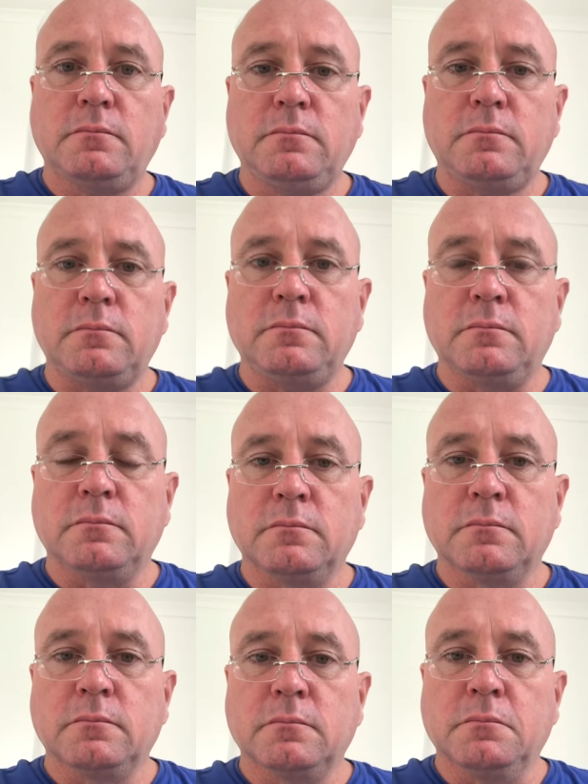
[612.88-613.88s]

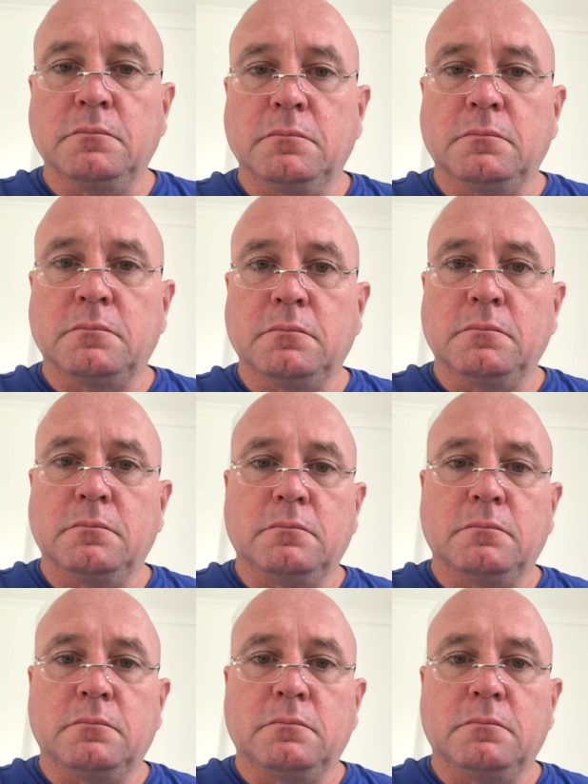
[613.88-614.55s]
Nothing is said.